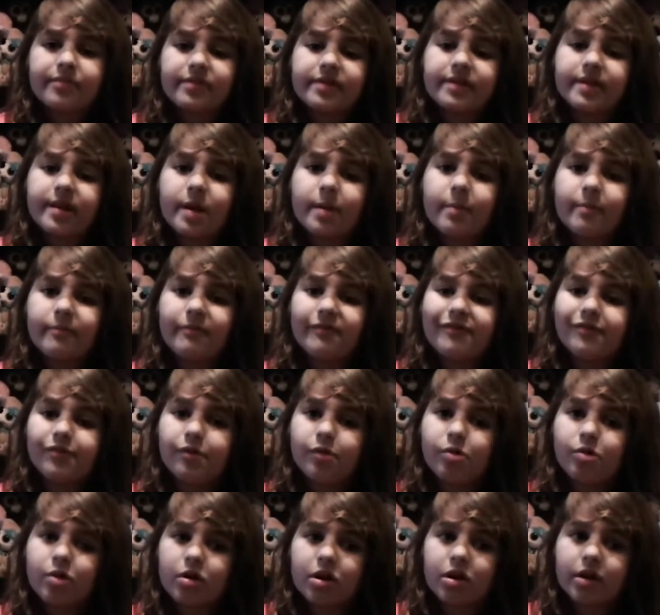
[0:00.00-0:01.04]
Tip
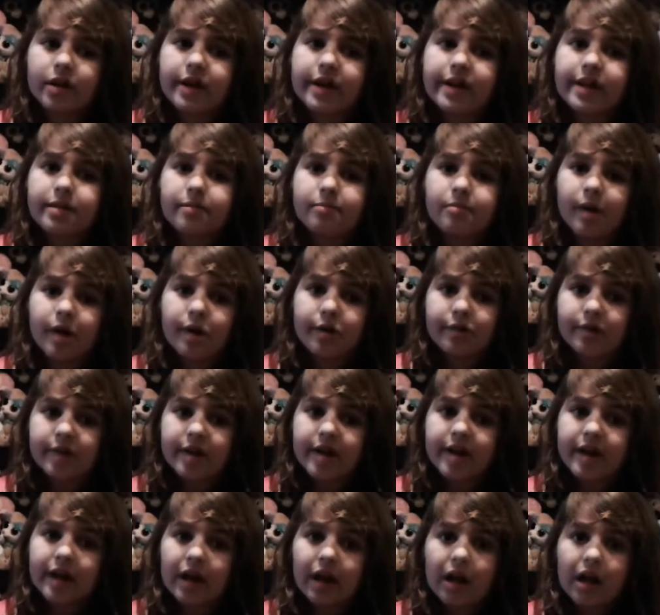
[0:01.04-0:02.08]
4 is
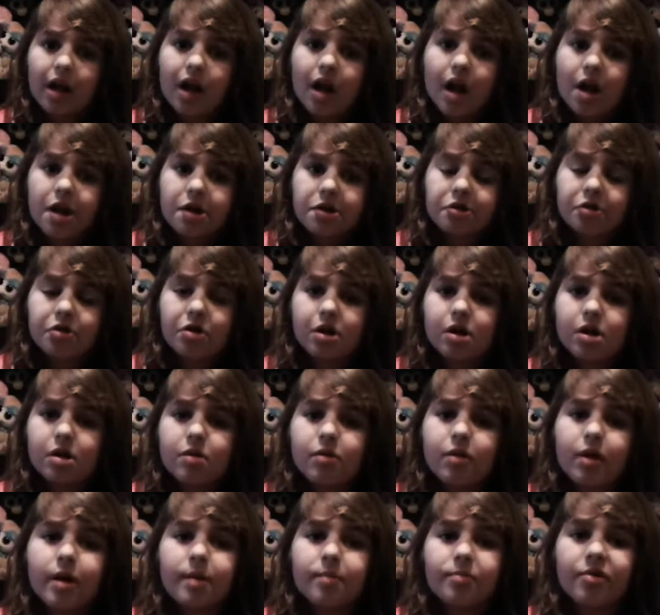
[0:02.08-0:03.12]
marketing. You're going
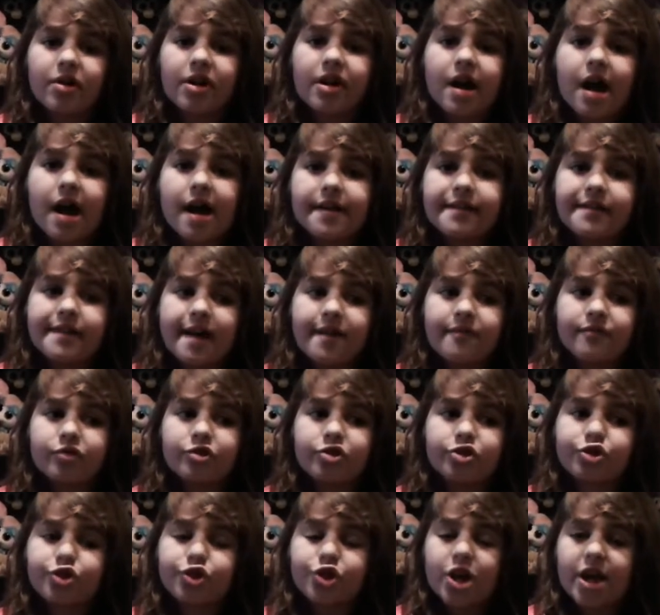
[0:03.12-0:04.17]
to want to bring enough
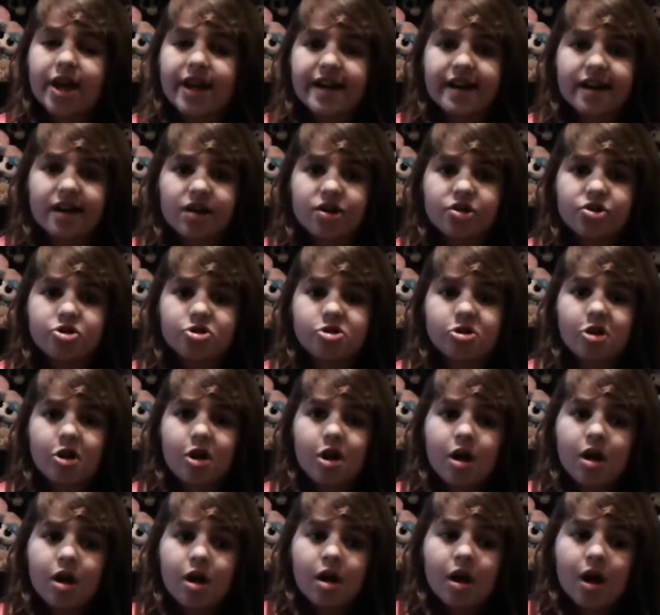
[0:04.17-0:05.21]
change.
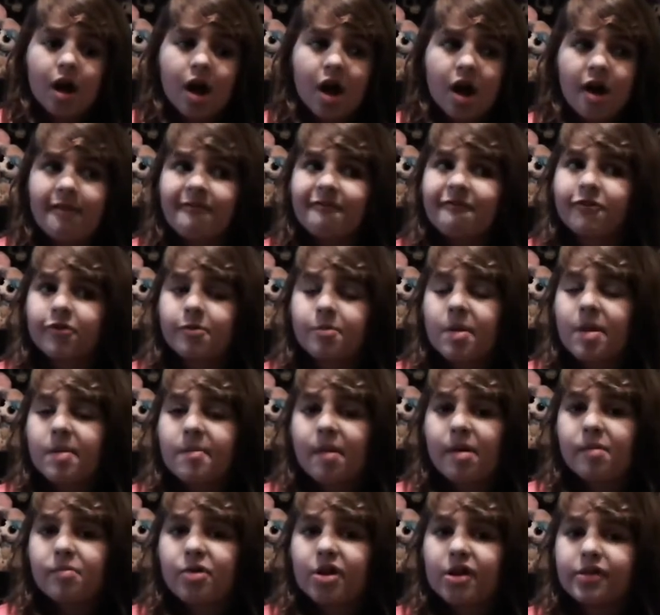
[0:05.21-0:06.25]
For me,
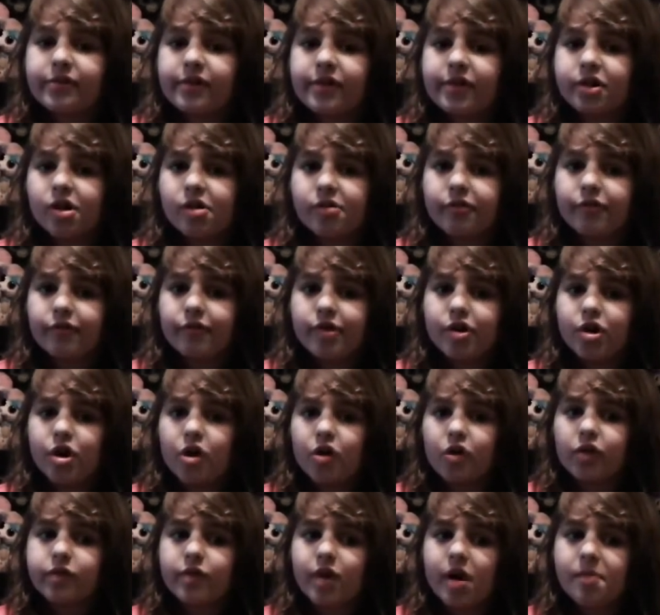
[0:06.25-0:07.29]
my bracelets are
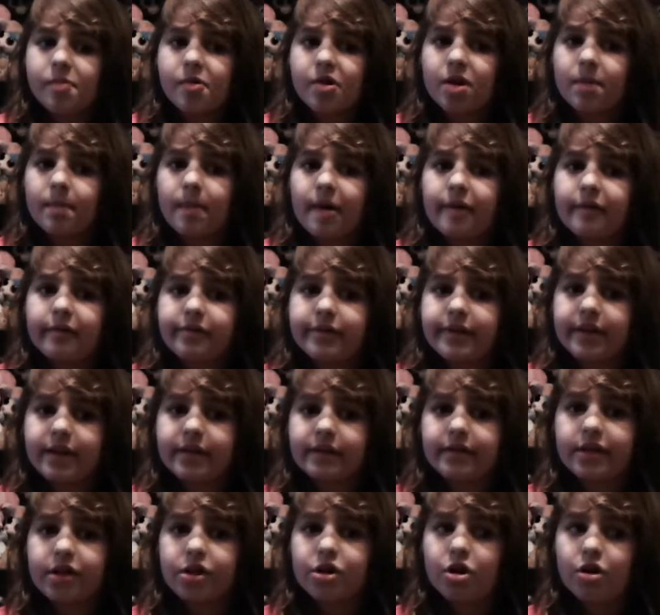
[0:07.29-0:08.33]
$3, so I bring about
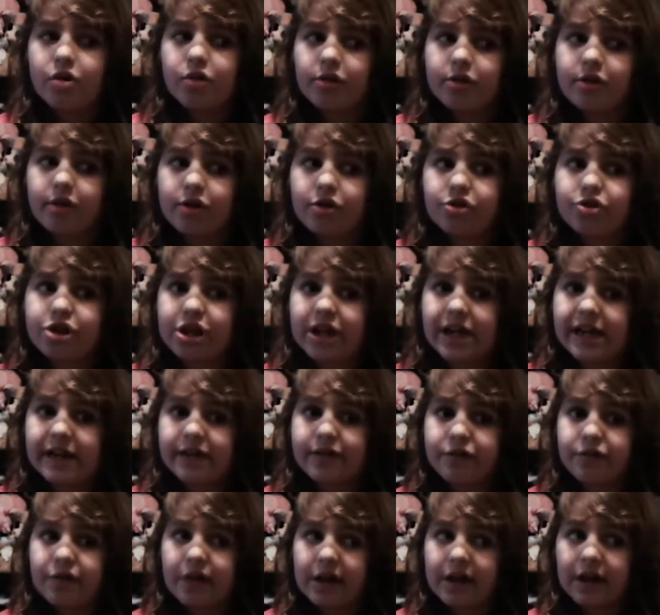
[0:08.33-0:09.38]
$60 in
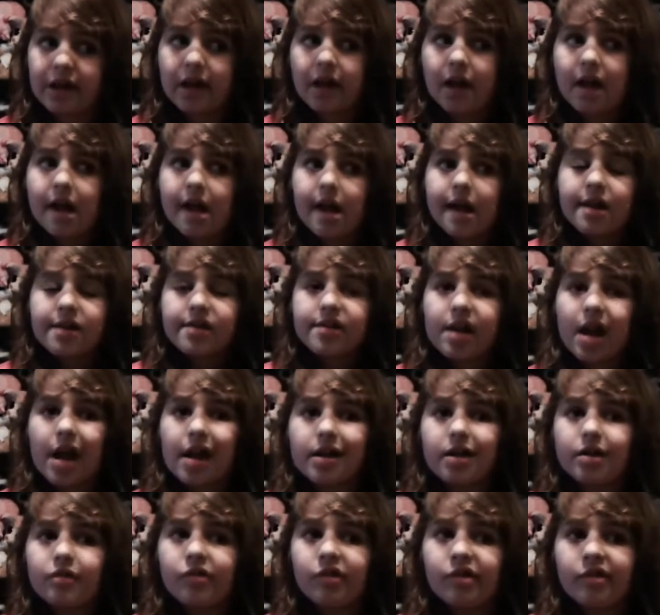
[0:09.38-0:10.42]
change, like 10
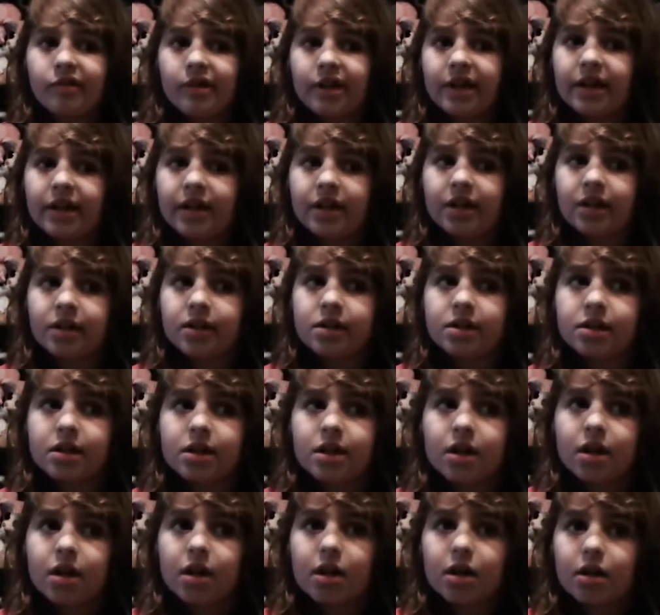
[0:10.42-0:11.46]
in loonies,
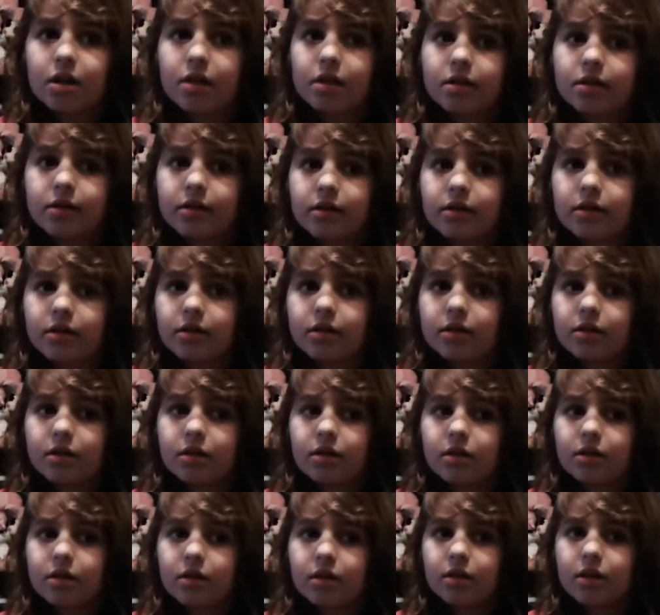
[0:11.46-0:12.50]

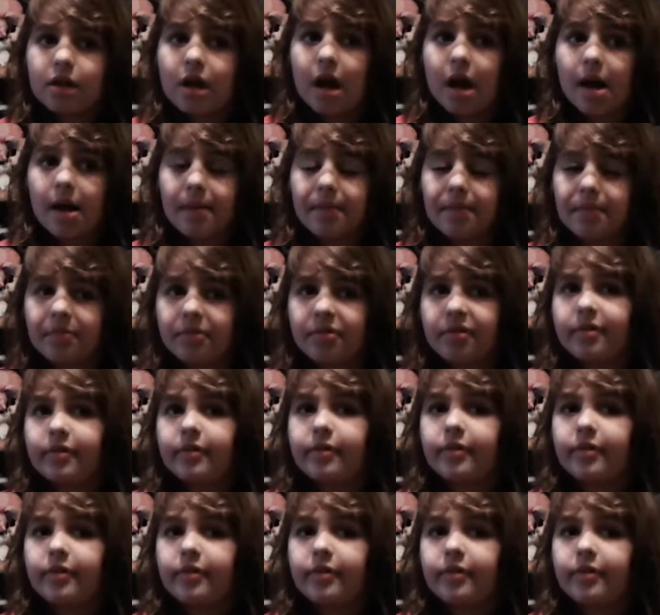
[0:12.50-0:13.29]
10